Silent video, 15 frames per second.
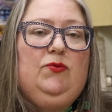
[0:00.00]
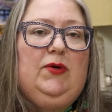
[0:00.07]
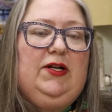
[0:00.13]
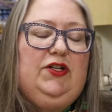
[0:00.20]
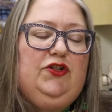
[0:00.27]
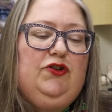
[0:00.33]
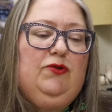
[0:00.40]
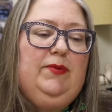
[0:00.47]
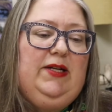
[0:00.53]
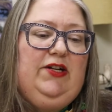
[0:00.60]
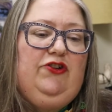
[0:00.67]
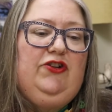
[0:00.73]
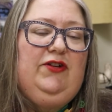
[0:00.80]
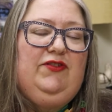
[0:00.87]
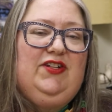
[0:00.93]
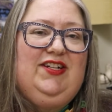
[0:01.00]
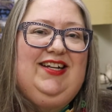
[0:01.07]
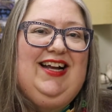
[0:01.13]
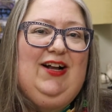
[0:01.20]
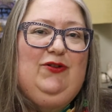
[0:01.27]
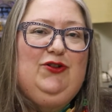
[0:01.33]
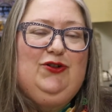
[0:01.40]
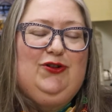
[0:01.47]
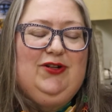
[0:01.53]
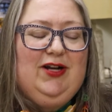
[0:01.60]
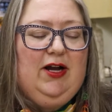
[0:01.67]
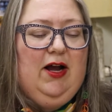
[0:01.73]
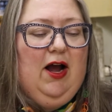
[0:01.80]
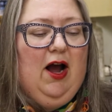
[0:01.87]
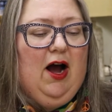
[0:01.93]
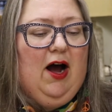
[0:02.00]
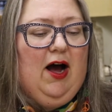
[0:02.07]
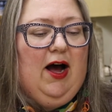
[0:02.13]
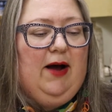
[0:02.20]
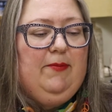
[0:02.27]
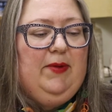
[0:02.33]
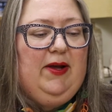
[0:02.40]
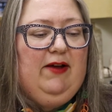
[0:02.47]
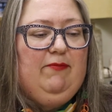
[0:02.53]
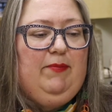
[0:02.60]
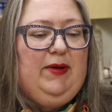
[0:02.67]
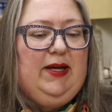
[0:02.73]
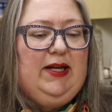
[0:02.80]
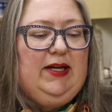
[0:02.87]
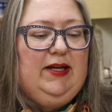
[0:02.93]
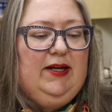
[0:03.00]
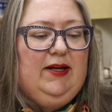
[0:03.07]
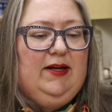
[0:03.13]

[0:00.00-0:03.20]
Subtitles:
why so many chiefs and council have been